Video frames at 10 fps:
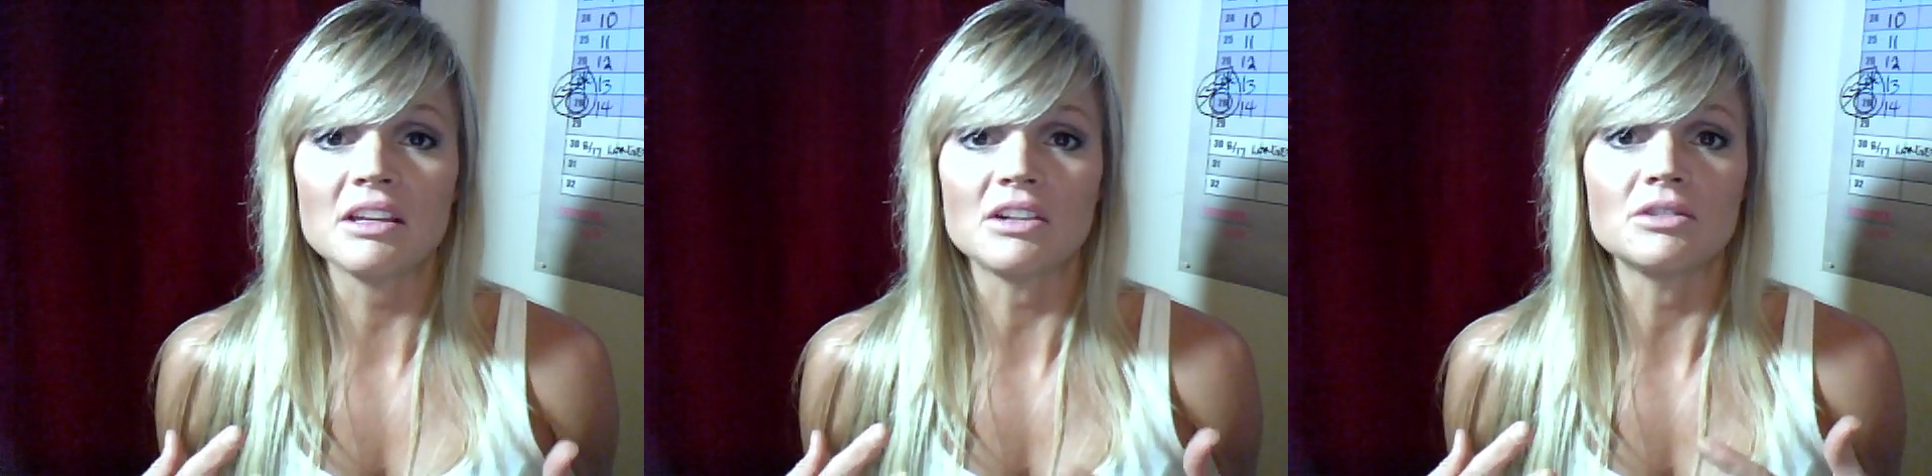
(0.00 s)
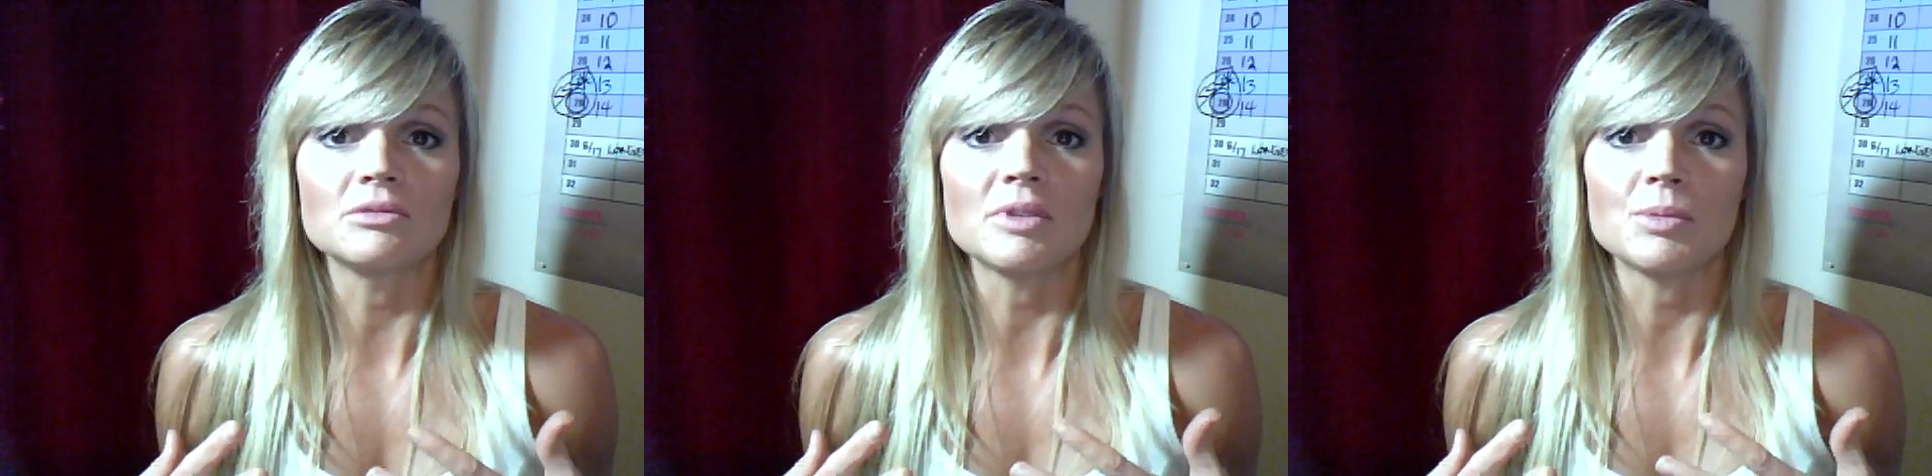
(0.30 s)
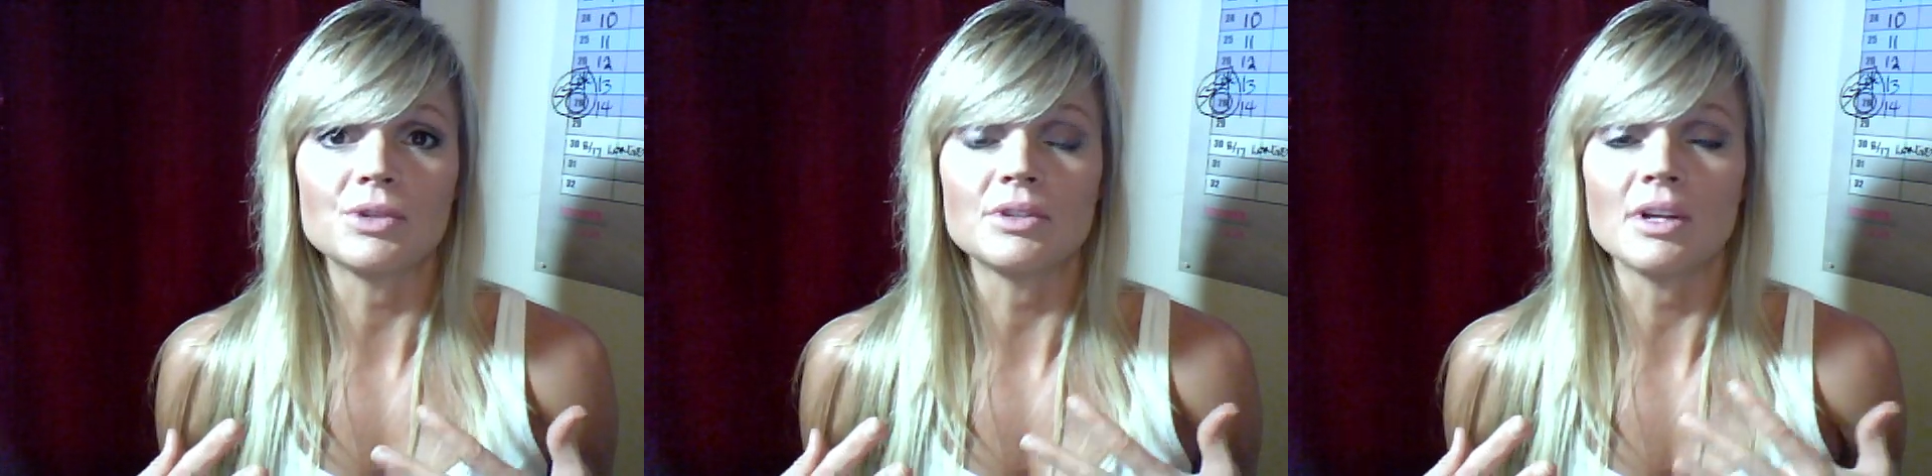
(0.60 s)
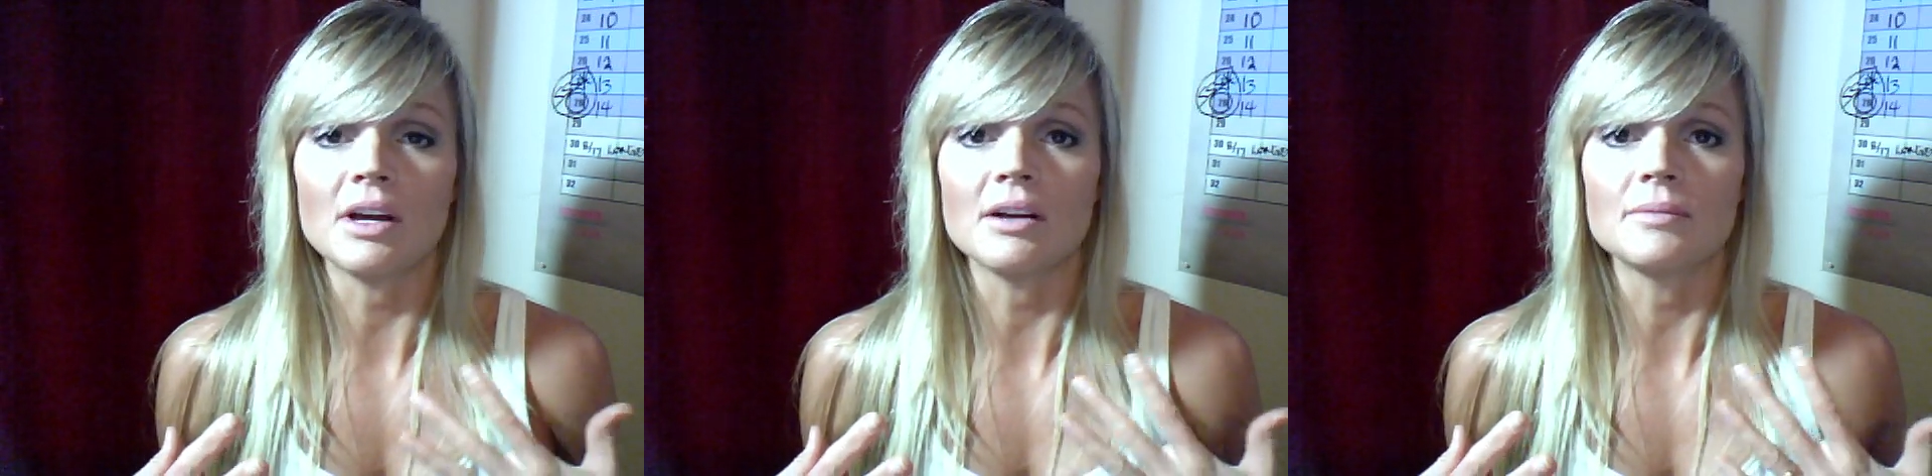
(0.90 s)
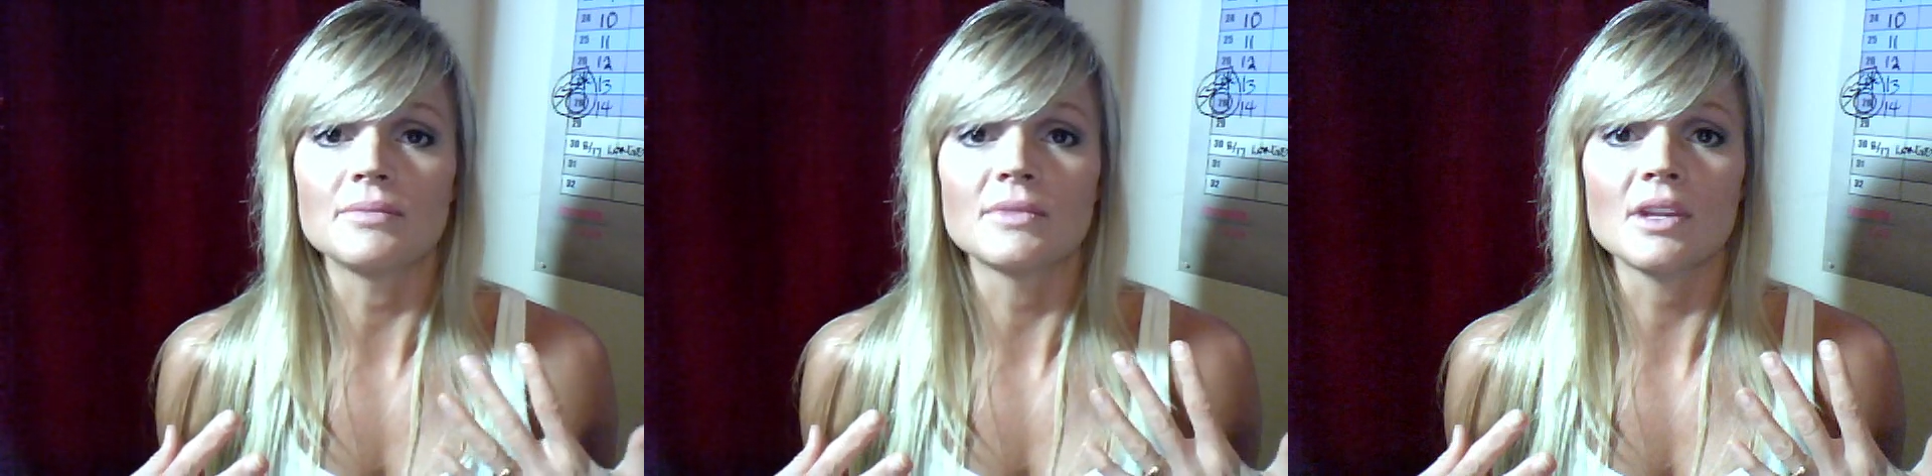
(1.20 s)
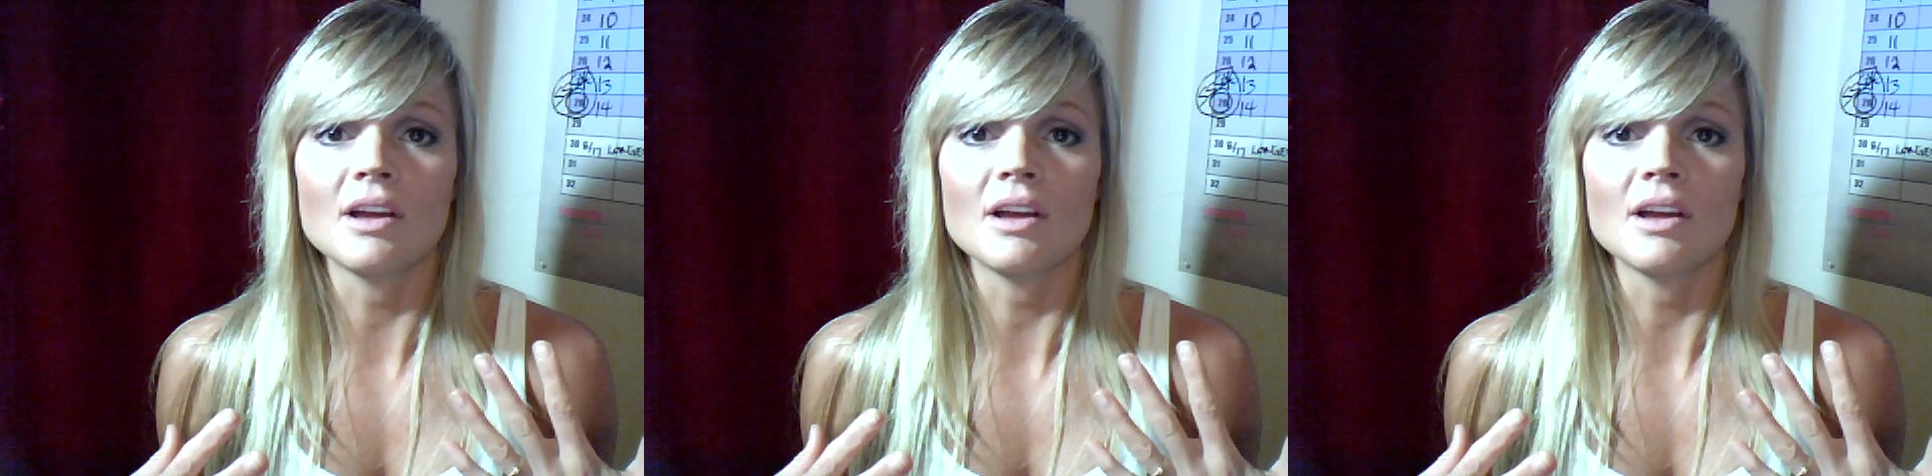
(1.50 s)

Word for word: you know, maybe um,